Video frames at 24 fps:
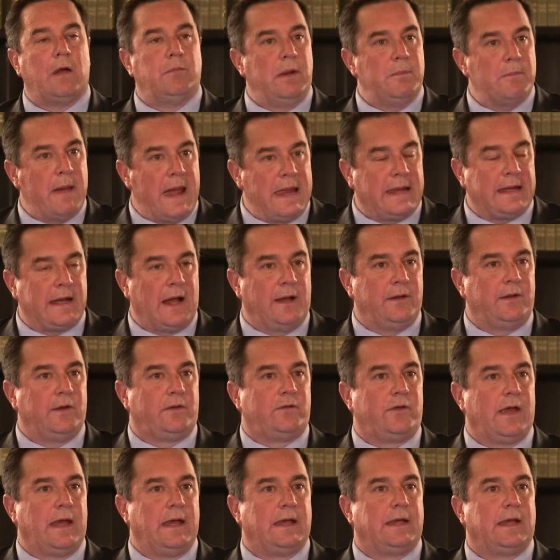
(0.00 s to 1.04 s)
we make
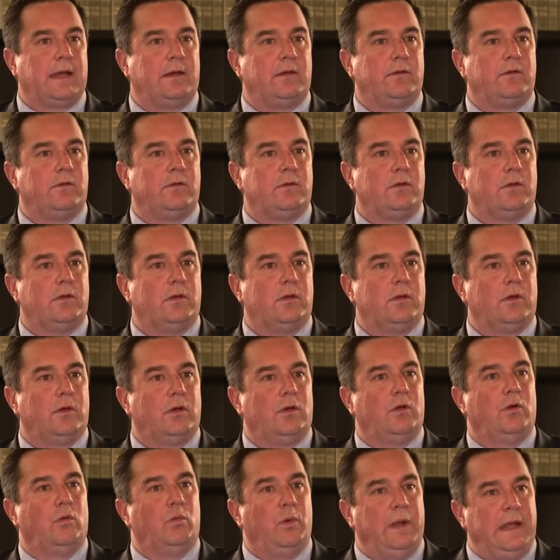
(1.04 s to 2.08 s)
undertakings,
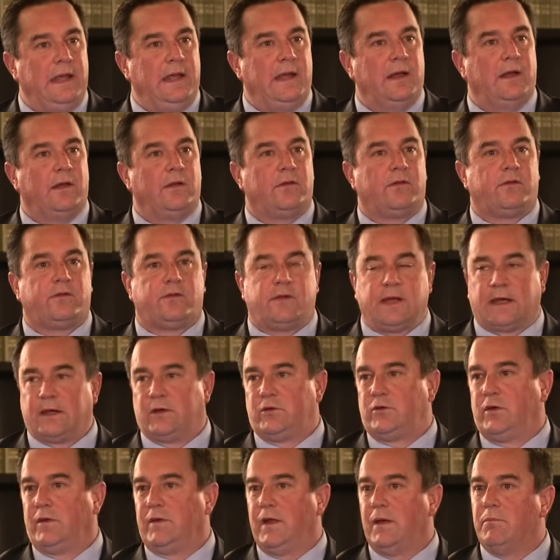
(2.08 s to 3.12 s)
we stick
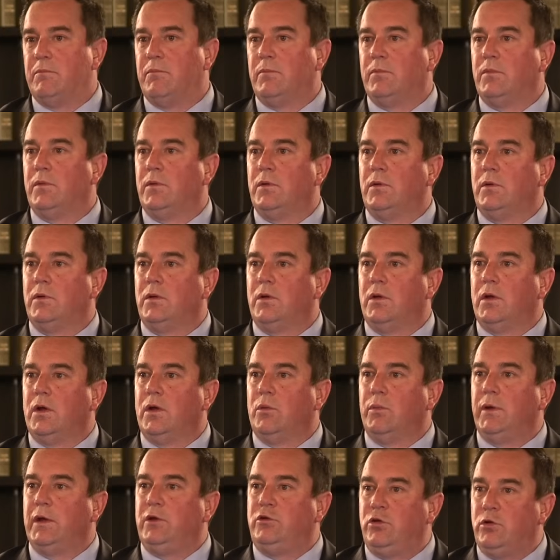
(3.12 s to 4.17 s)
to them.
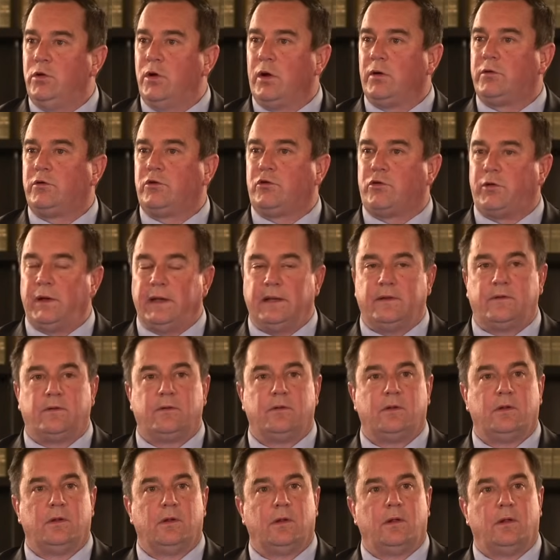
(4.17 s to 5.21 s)
We do not treat
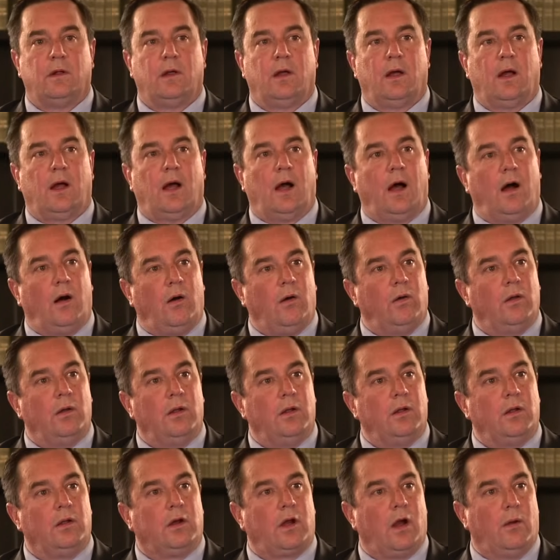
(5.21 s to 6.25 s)
our
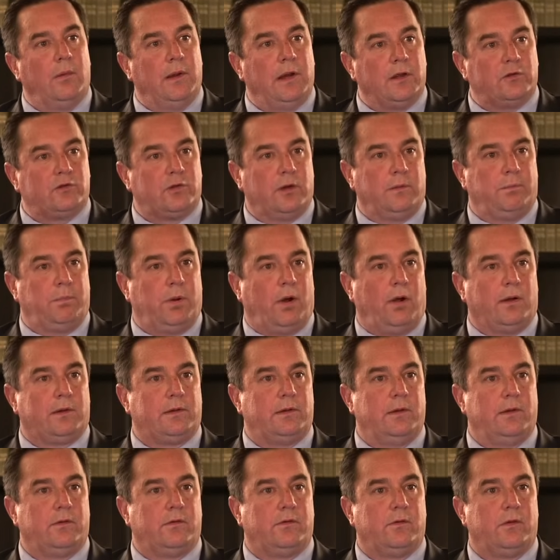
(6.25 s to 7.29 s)
coalition
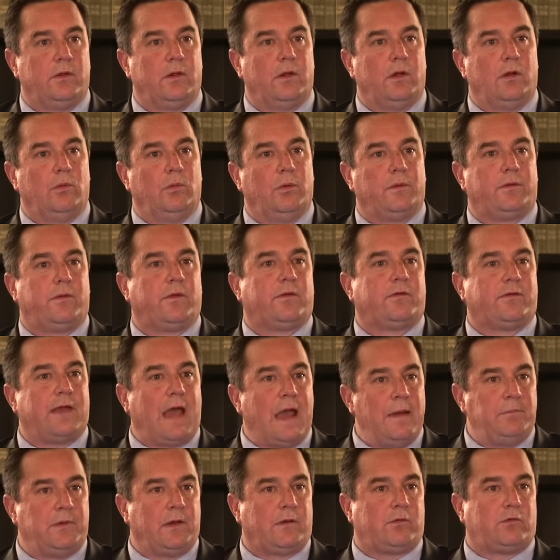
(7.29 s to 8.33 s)
partners with the
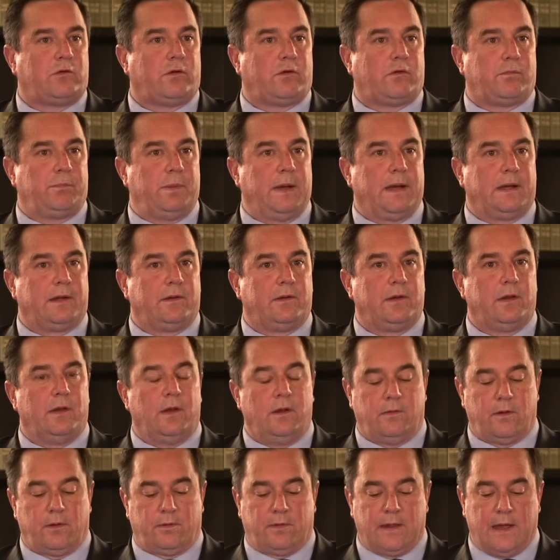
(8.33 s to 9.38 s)
same disrespect
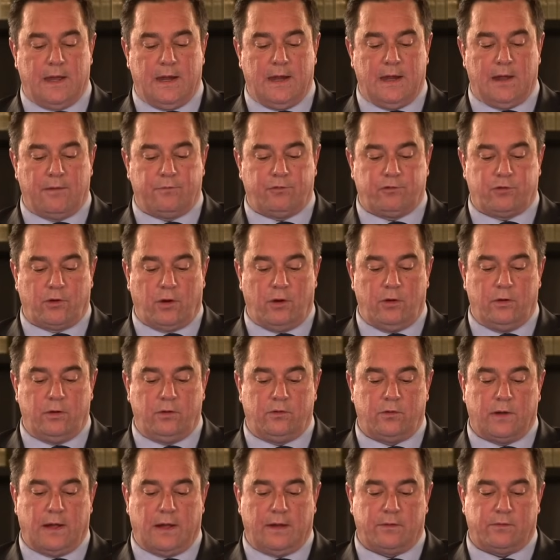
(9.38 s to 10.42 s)
that they have shown
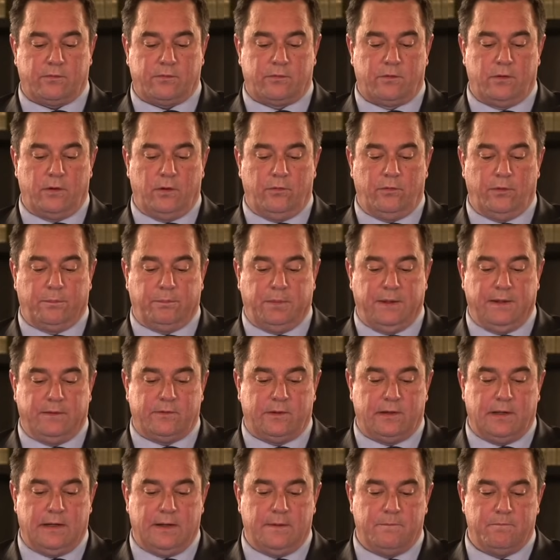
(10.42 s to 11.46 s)
to us
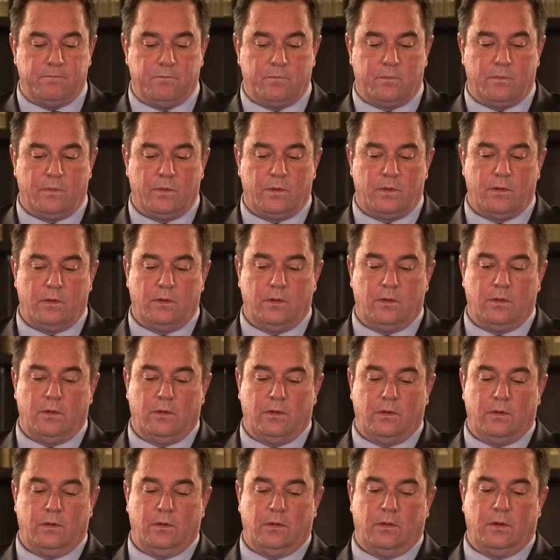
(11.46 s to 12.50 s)
repeatedly.
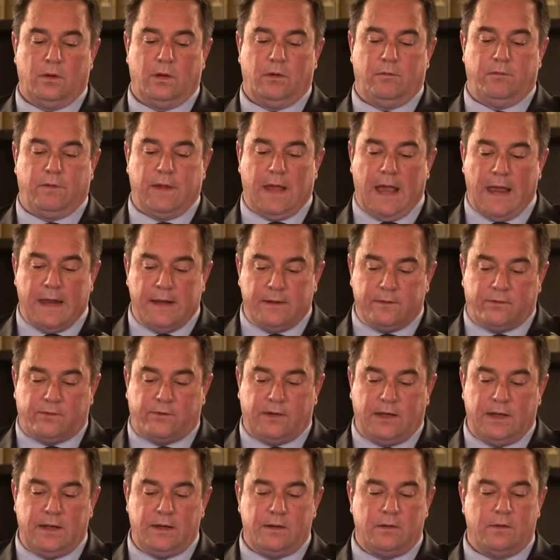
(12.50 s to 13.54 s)
If the
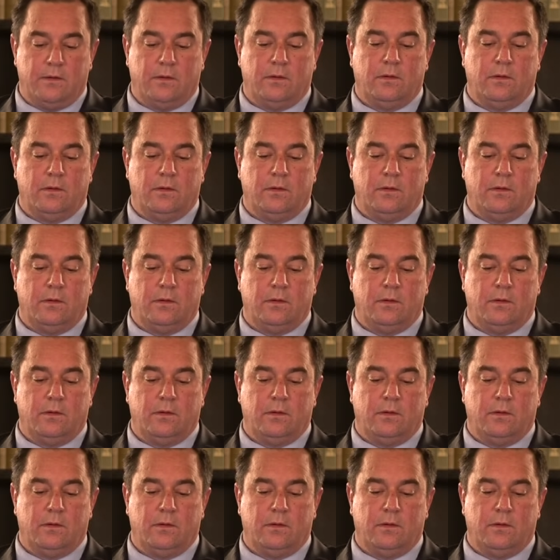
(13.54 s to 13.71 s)
ANC